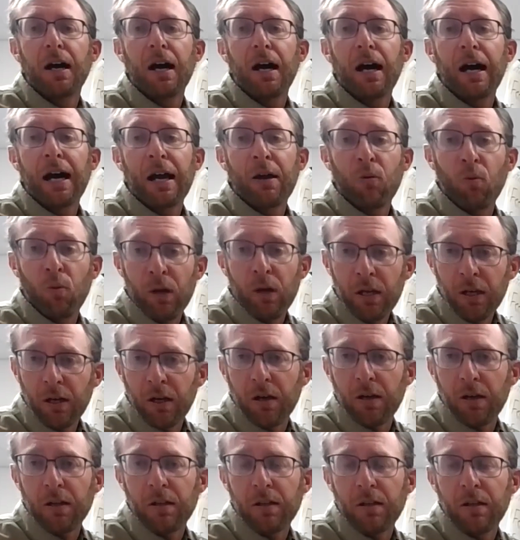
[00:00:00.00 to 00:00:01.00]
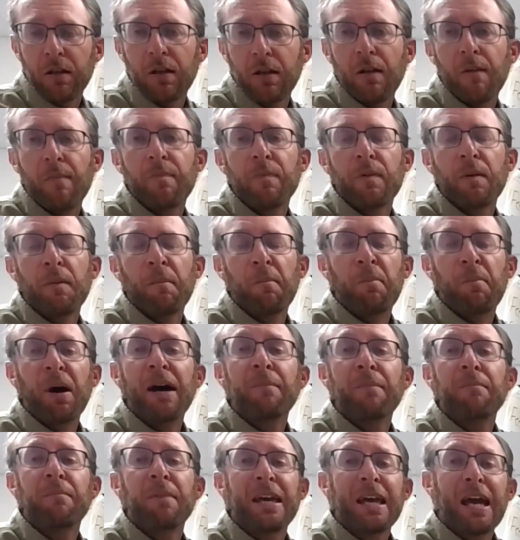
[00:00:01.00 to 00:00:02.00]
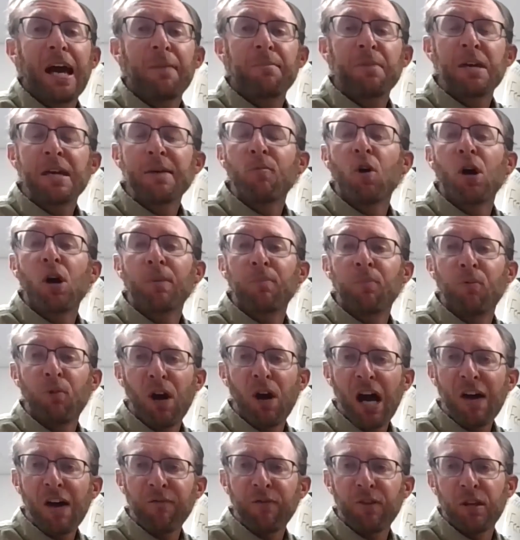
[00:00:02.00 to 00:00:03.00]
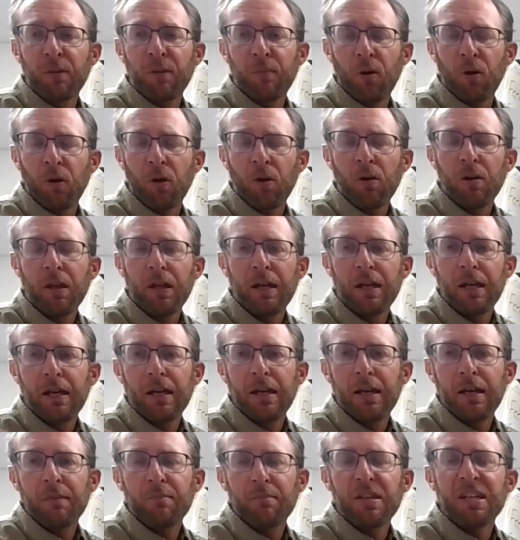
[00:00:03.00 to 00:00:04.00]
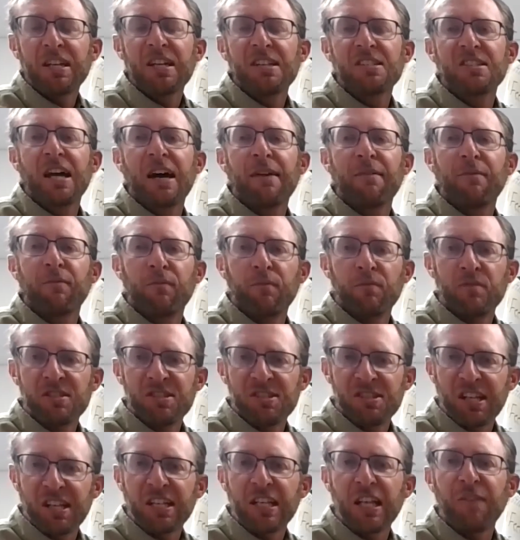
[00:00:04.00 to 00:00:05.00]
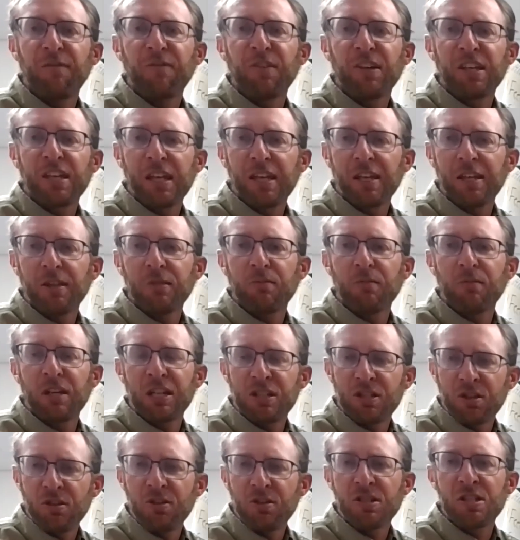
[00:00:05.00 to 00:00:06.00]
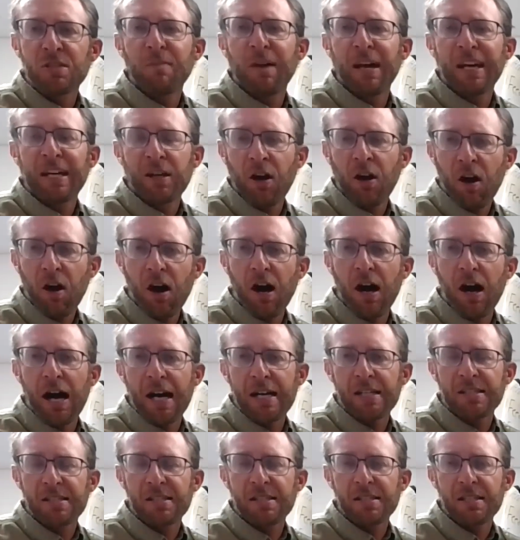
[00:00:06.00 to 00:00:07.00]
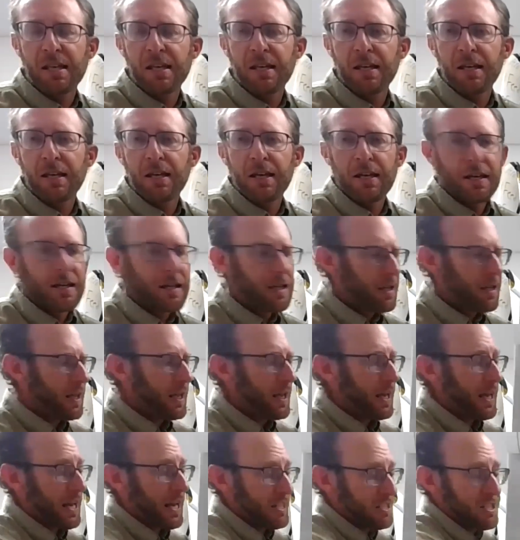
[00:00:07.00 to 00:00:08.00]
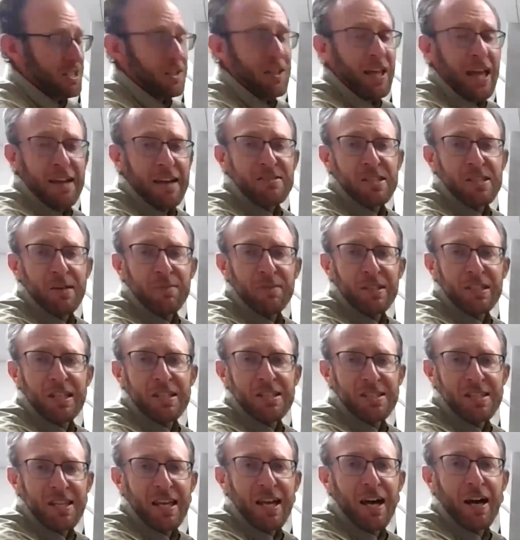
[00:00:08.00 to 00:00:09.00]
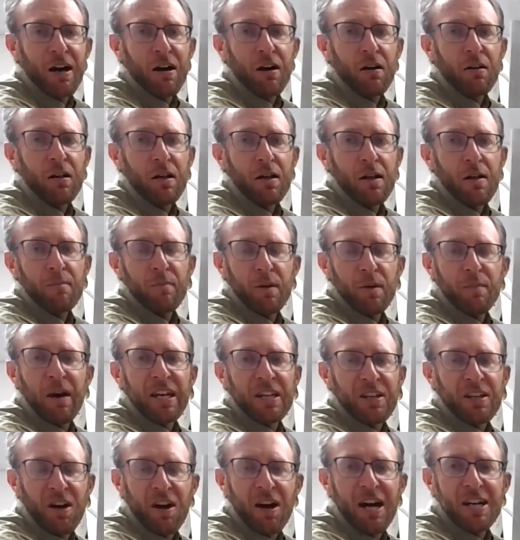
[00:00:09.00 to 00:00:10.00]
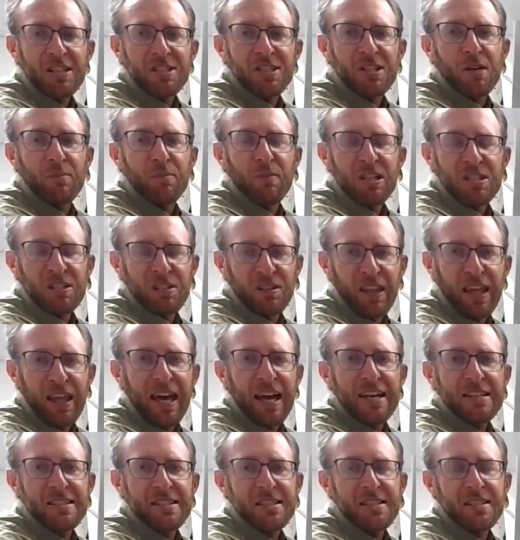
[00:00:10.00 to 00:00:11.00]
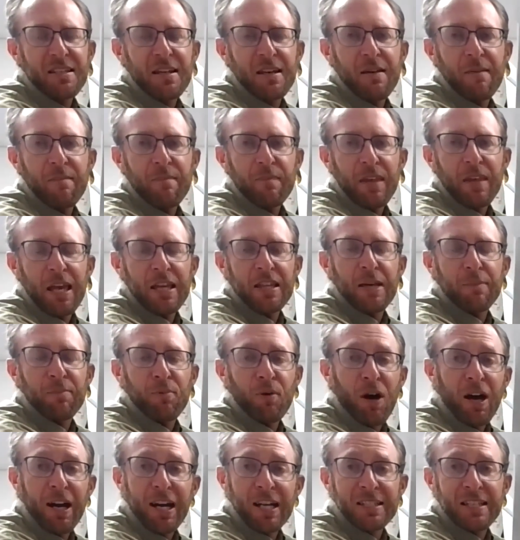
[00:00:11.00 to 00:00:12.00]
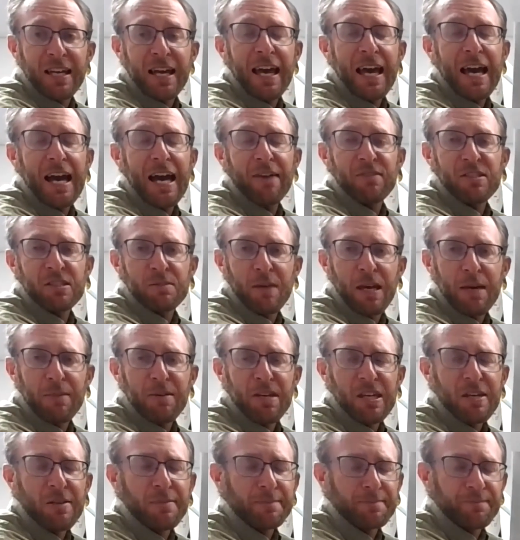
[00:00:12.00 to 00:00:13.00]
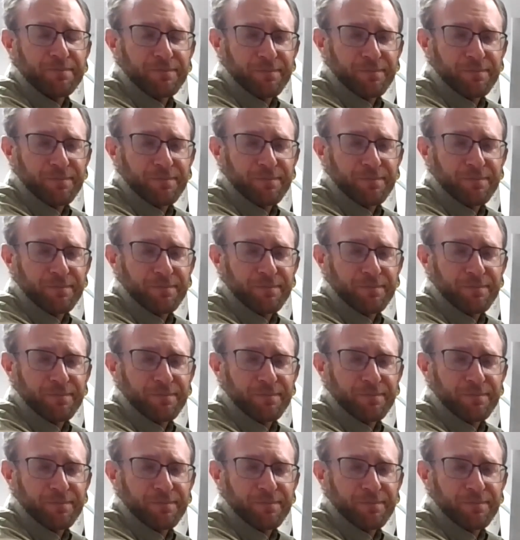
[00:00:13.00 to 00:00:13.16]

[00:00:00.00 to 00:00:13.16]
I will. But may I be more profitable because I've significantly reduced my costs and I still have something to sell, but my costs are much less. And the product I have is maybe